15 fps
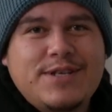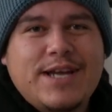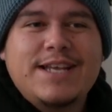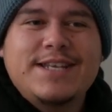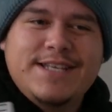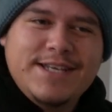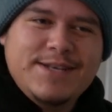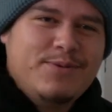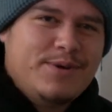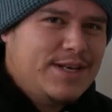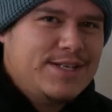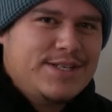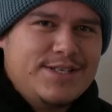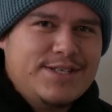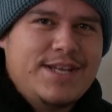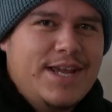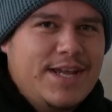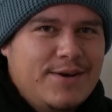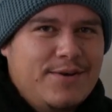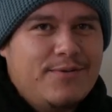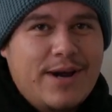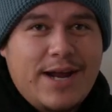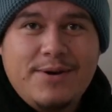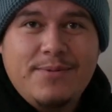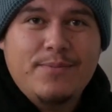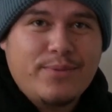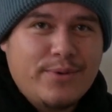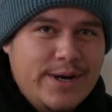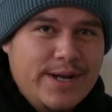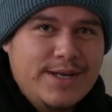I did want to just take a random
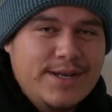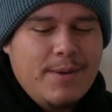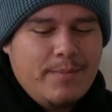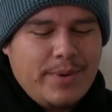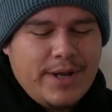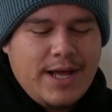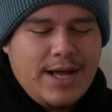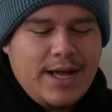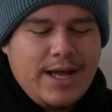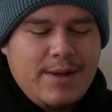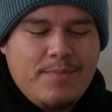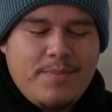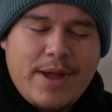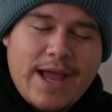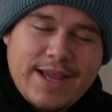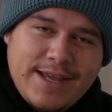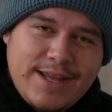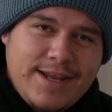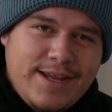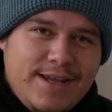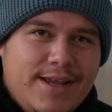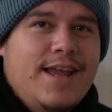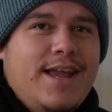break, but I'm back in it.